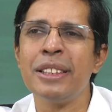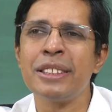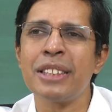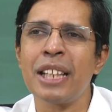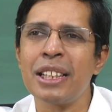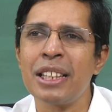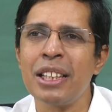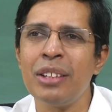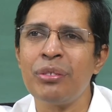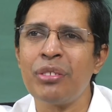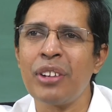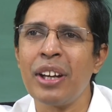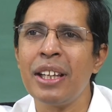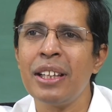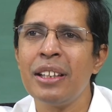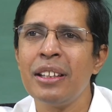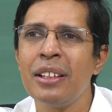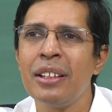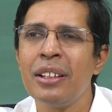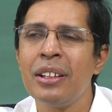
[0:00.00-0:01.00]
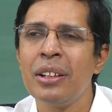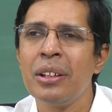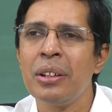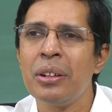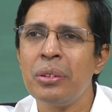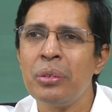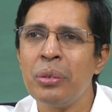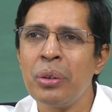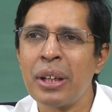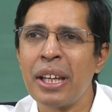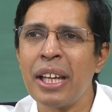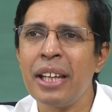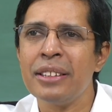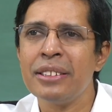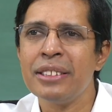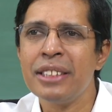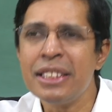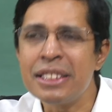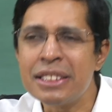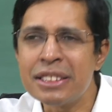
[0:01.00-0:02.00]
certify, okay,
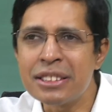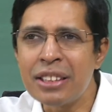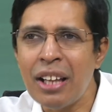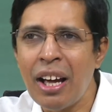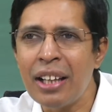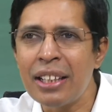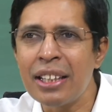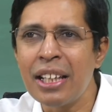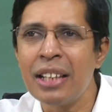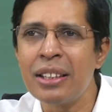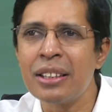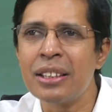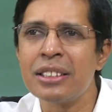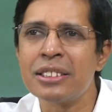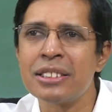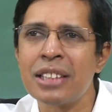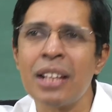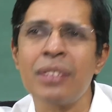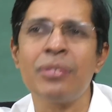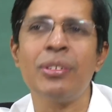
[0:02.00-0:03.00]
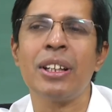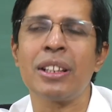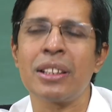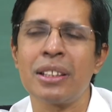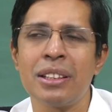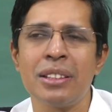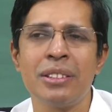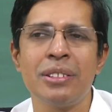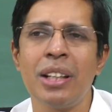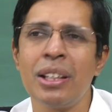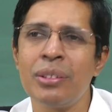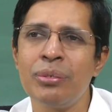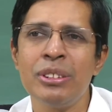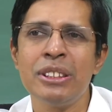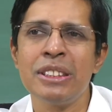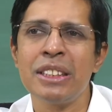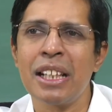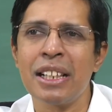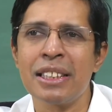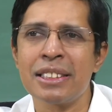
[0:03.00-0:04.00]
this target server, that
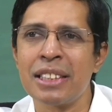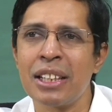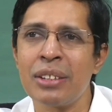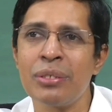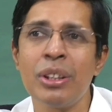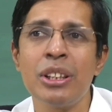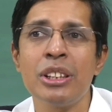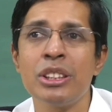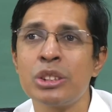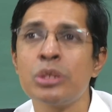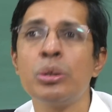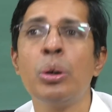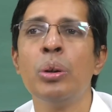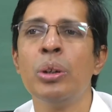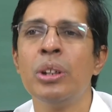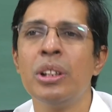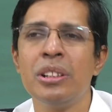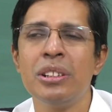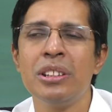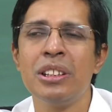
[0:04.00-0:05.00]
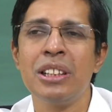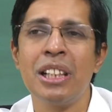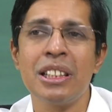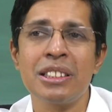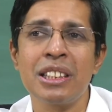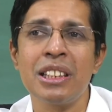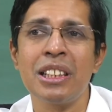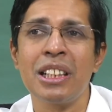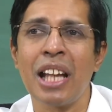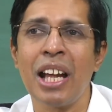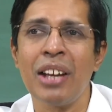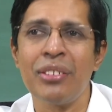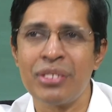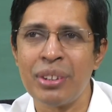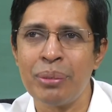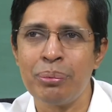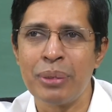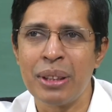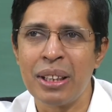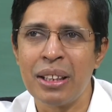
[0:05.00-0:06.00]
physical server is good, it does not have
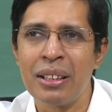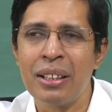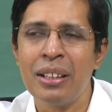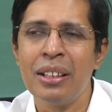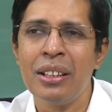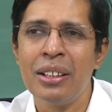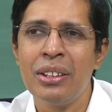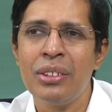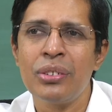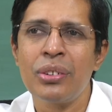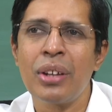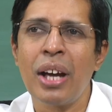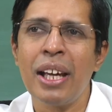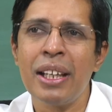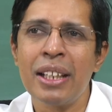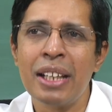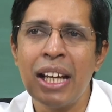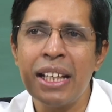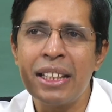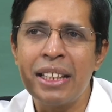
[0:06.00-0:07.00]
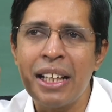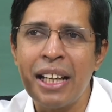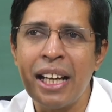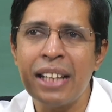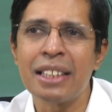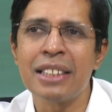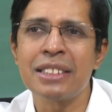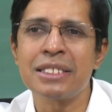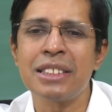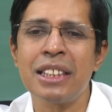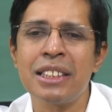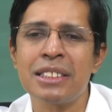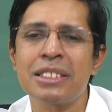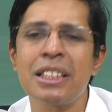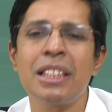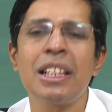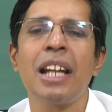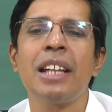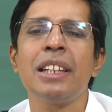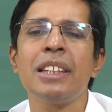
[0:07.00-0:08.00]
something. So, I get an
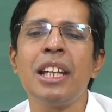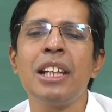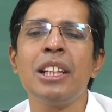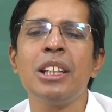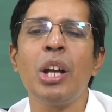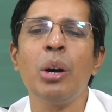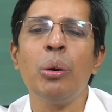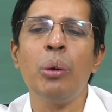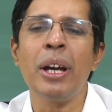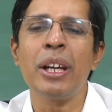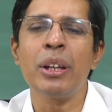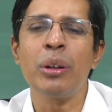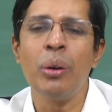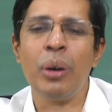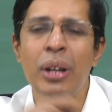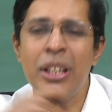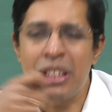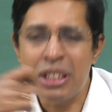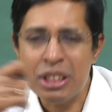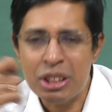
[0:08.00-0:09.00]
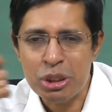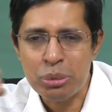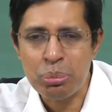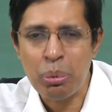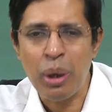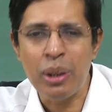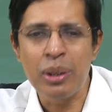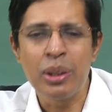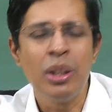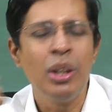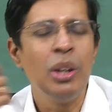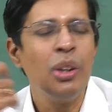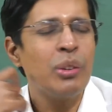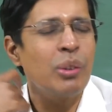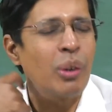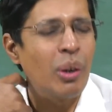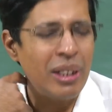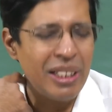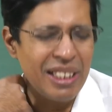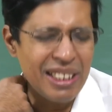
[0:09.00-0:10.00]
attestation and then now I go and spawn.
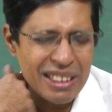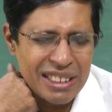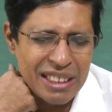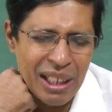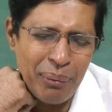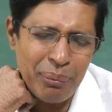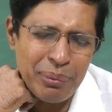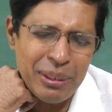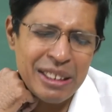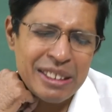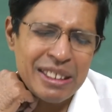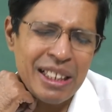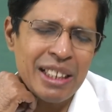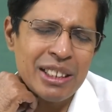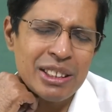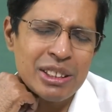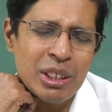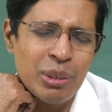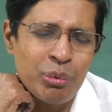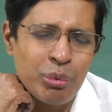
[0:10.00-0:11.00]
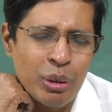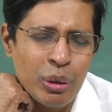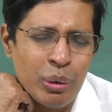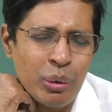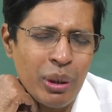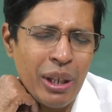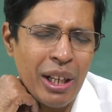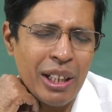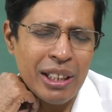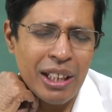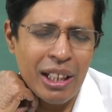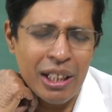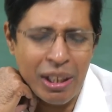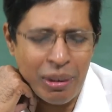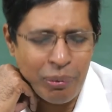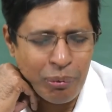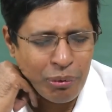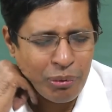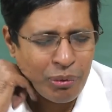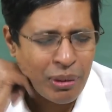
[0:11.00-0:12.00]
So, in some sense, if you look at it a
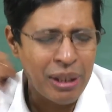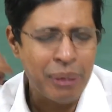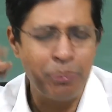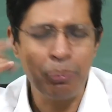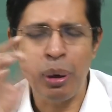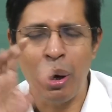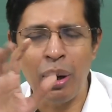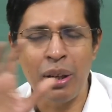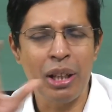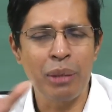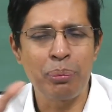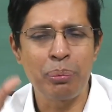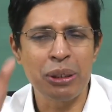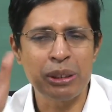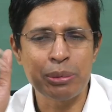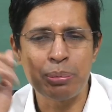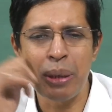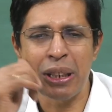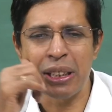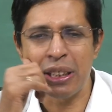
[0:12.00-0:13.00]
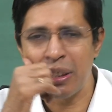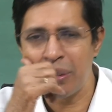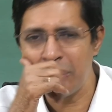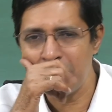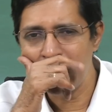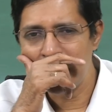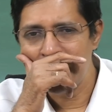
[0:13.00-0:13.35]
very broader perspective,